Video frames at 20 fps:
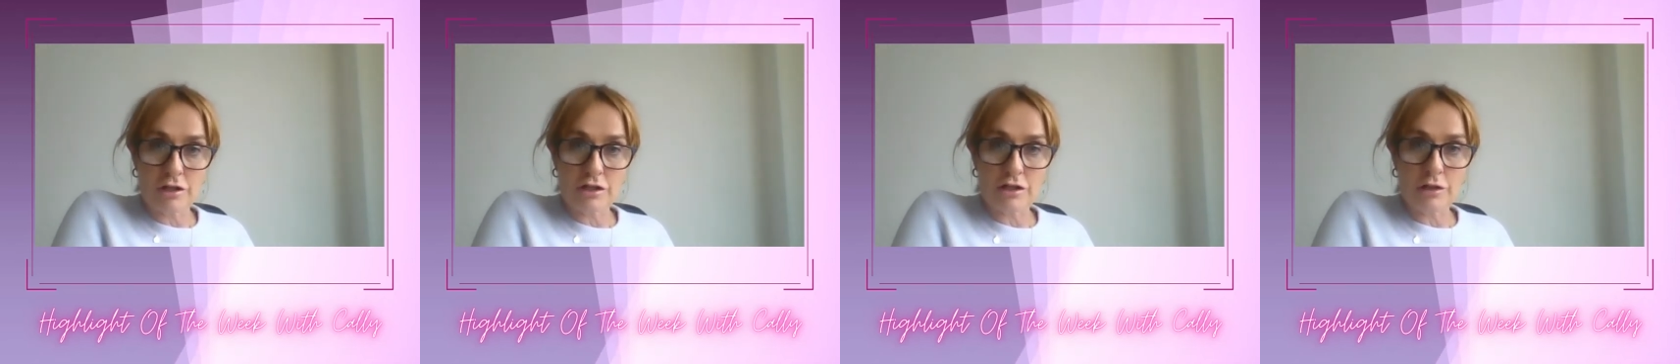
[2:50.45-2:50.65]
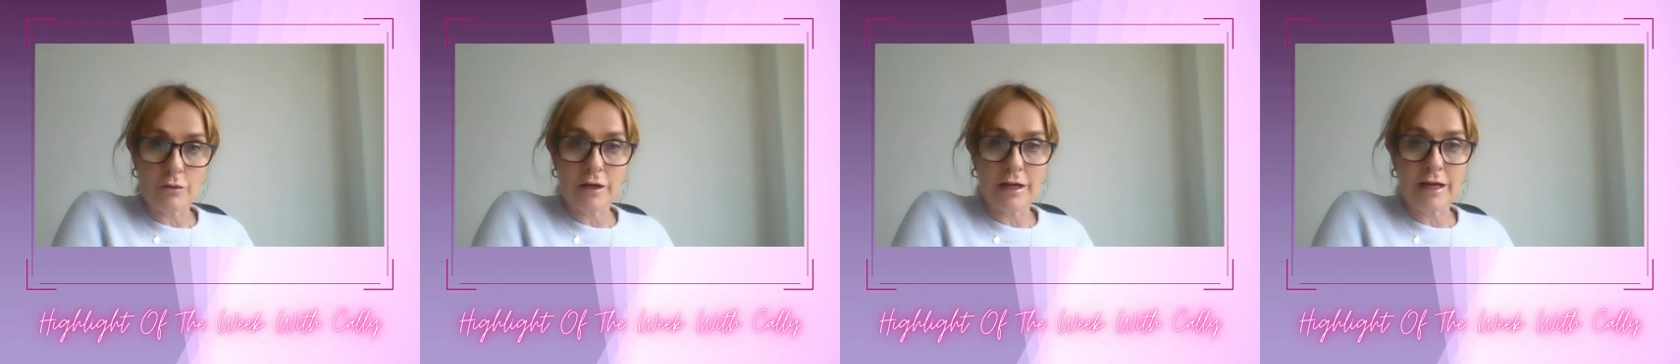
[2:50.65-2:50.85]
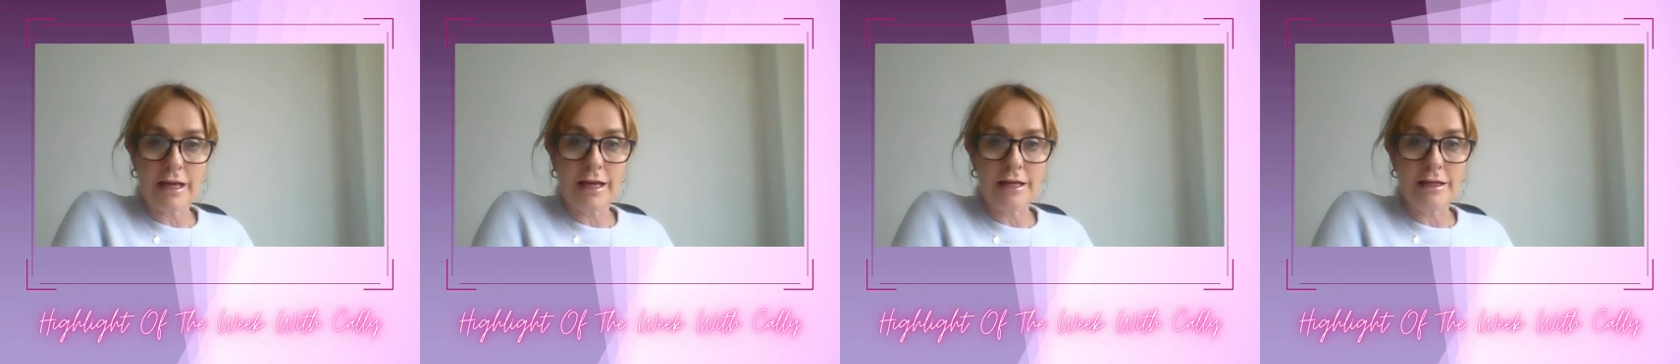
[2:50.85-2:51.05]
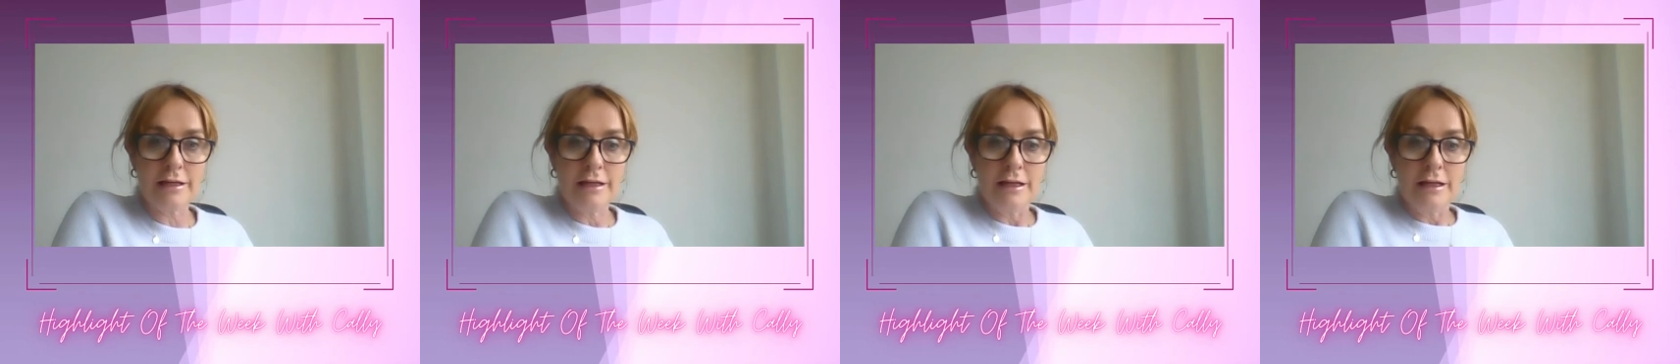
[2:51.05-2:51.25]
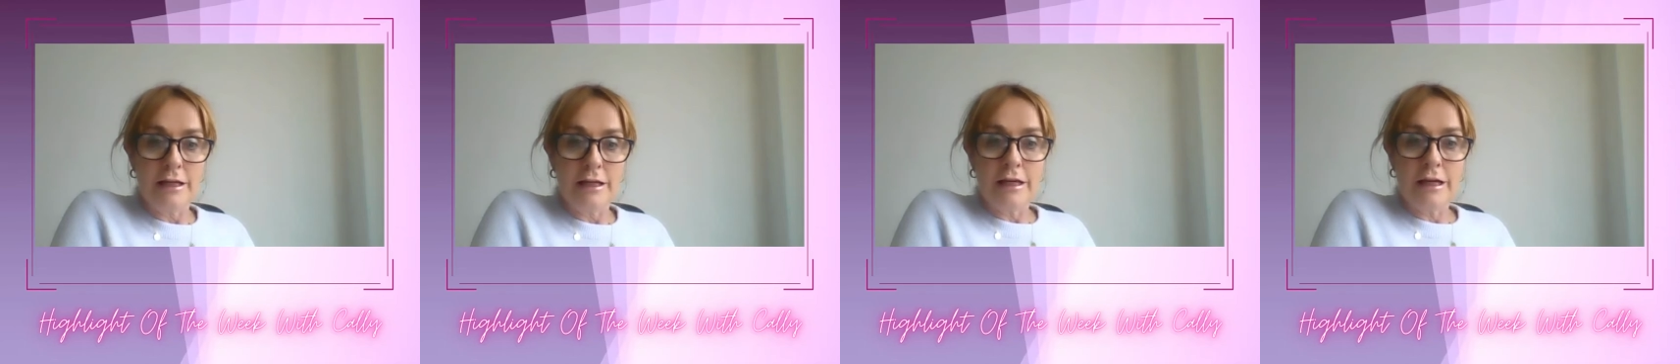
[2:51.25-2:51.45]
So
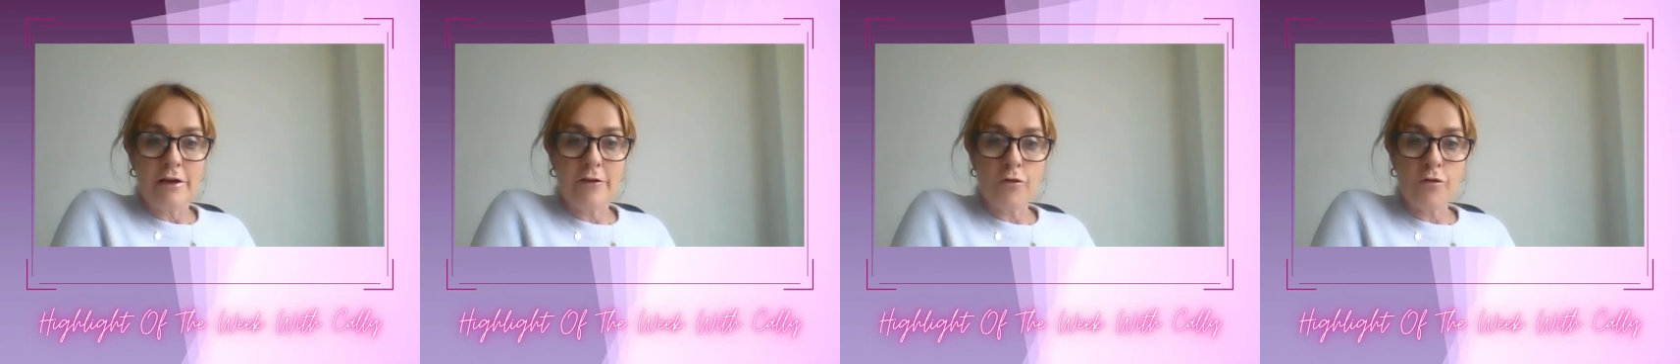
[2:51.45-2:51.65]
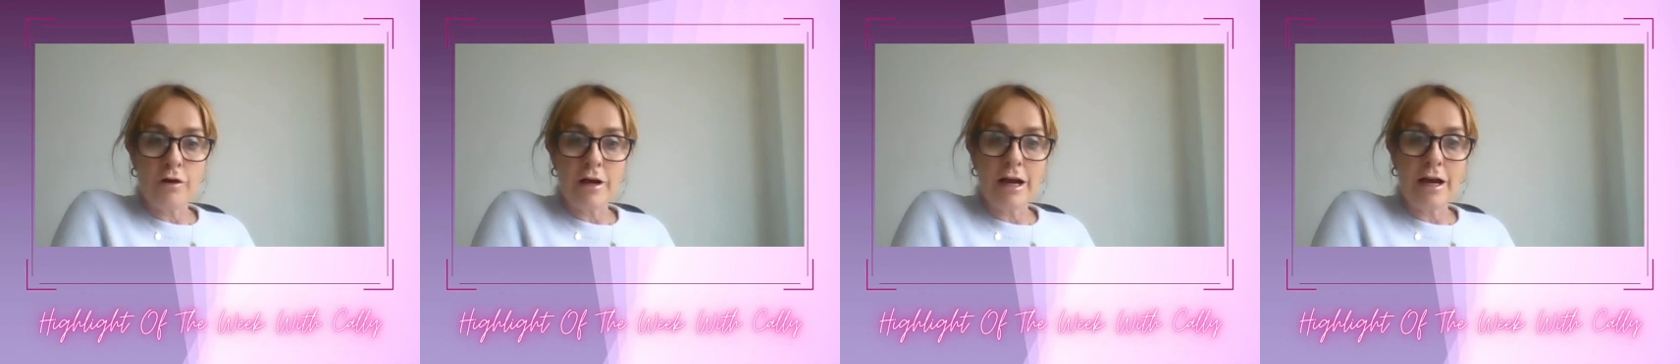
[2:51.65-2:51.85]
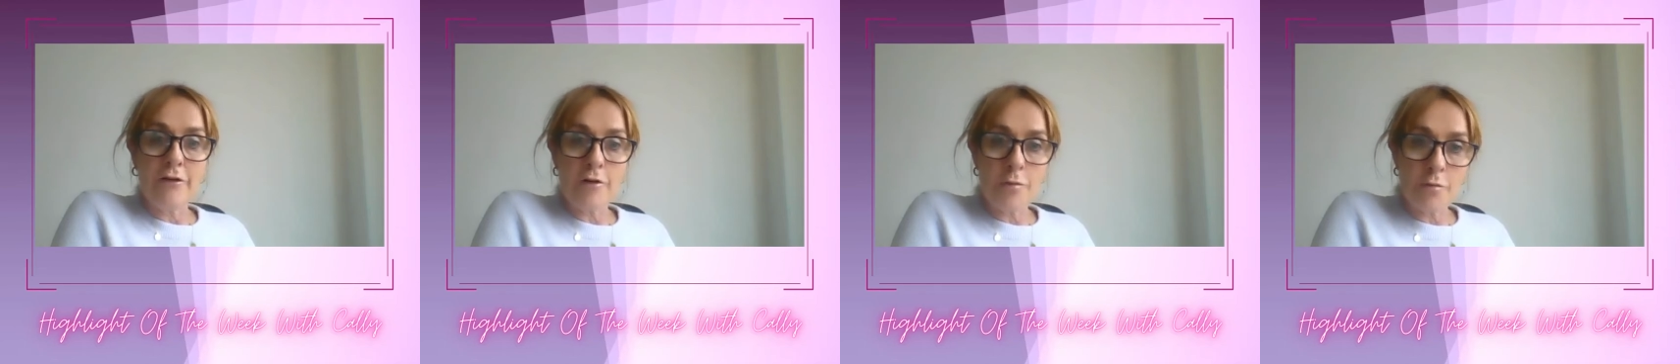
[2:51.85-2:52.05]
again, if we are